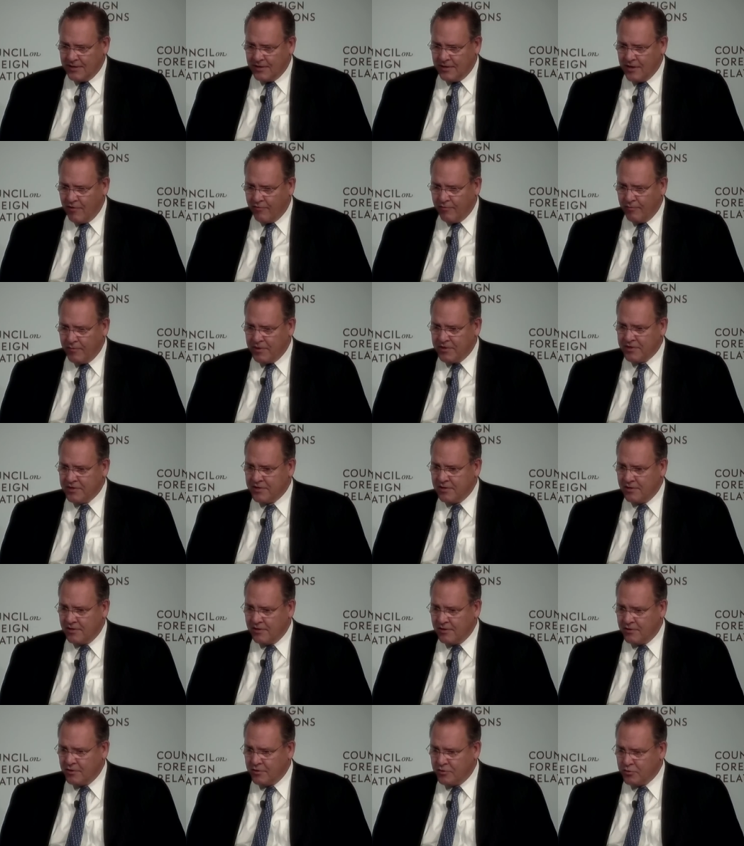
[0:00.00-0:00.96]
governments
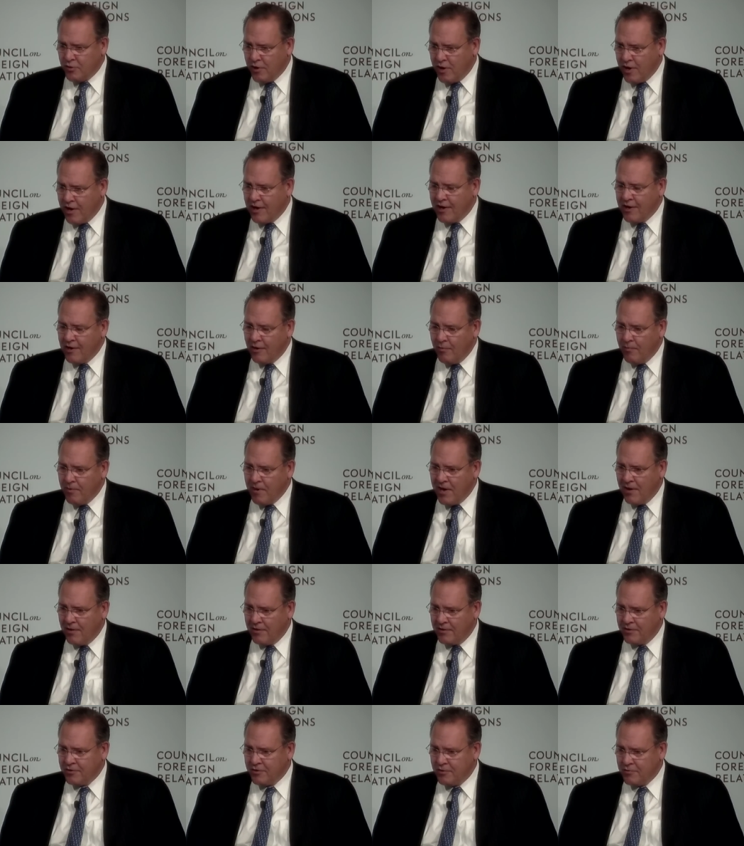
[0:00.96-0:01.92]
to, to try and help
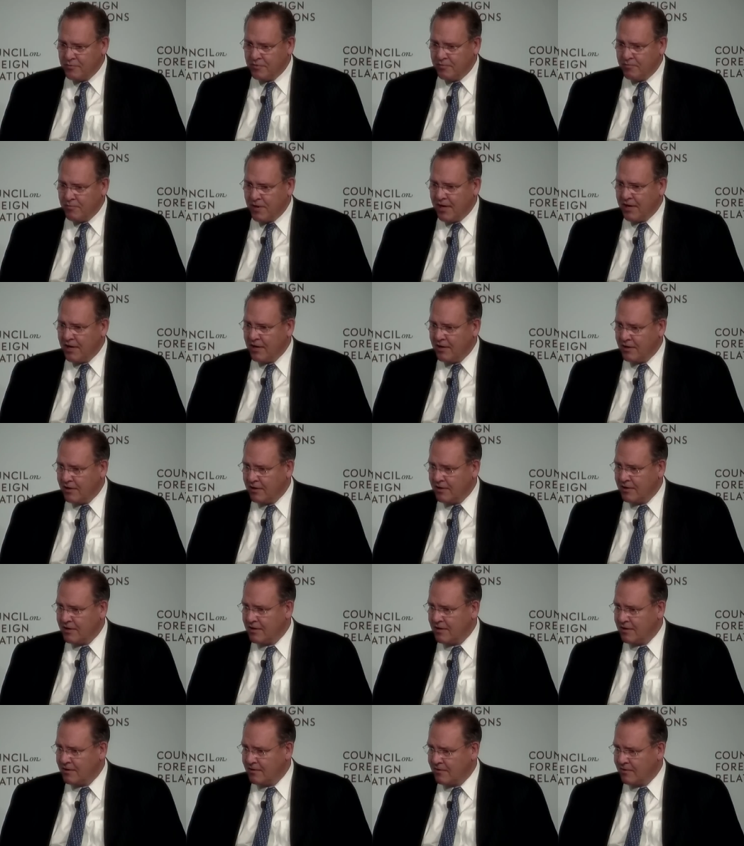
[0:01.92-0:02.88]
out in terms of making
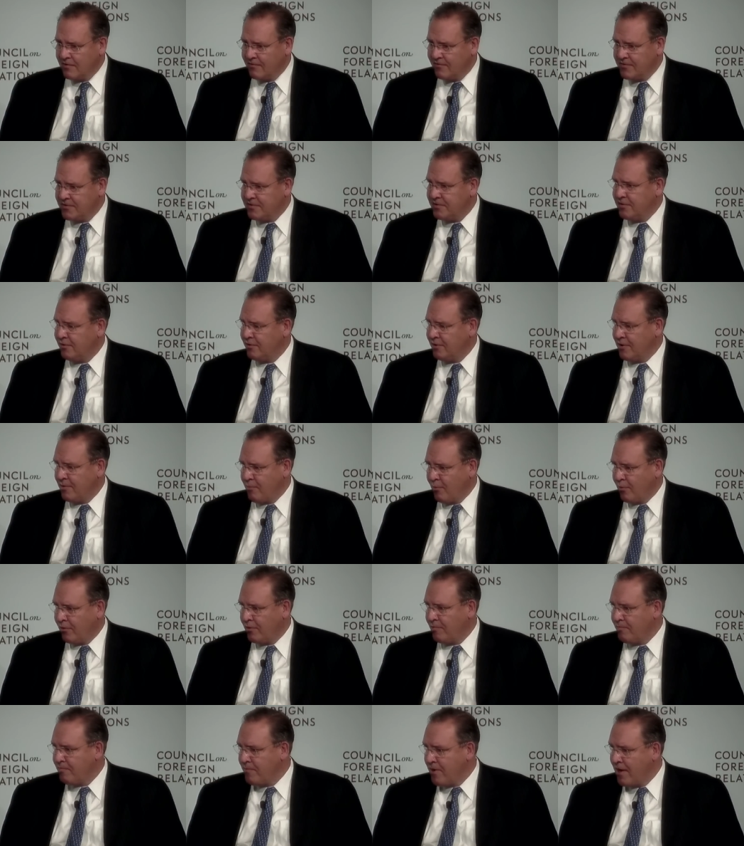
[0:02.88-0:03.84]
the, uh, the facility more
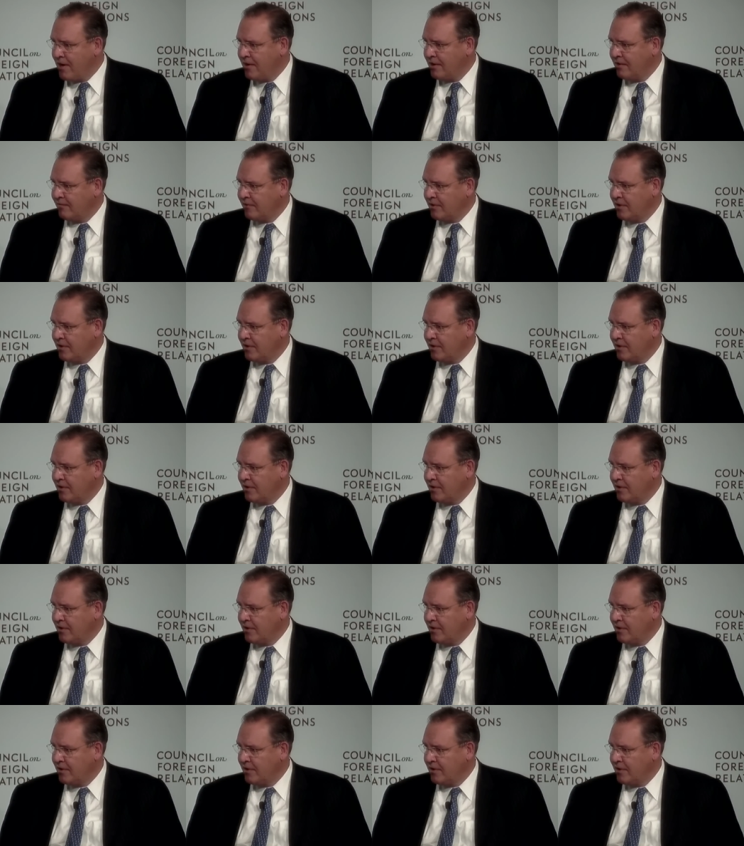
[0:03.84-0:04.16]
competitive.